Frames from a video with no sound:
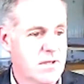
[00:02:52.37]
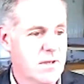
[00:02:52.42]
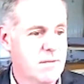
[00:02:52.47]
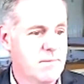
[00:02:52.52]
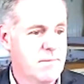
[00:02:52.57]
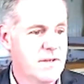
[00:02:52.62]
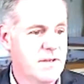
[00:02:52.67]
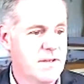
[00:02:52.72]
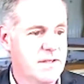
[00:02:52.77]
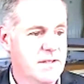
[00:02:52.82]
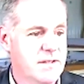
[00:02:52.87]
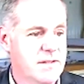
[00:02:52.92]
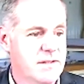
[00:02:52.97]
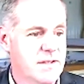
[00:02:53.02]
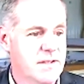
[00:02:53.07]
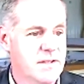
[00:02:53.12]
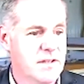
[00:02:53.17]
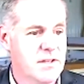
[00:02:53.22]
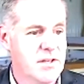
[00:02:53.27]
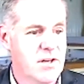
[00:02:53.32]
in
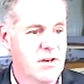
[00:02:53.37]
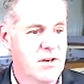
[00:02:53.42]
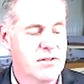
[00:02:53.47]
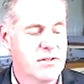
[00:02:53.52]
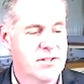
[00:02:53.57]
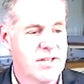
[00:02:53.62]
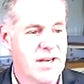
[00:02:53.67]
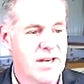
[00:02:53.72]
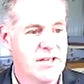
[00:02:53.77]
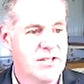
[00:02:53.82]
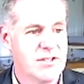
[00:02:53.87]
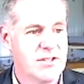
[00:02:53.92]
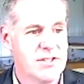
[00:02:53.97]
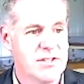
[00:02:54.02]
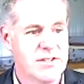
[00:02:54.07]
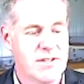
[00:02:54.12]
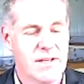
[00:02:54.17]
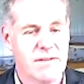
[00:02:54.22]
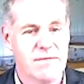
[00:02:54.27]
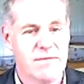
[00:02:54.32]
the current
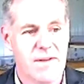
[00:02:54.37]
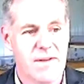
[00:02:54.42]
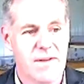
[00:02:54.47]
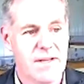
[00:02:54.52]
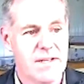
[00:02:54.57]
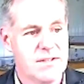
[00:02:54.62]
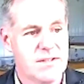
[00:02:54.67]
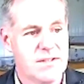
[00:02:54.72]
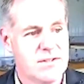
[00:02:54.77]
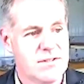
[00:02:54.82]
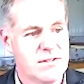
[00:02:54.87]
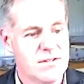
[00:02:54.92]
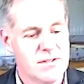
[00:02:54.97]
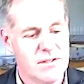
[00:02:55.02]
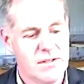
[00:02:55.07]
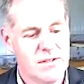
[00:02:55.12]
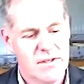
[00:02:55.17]
challenges they faced.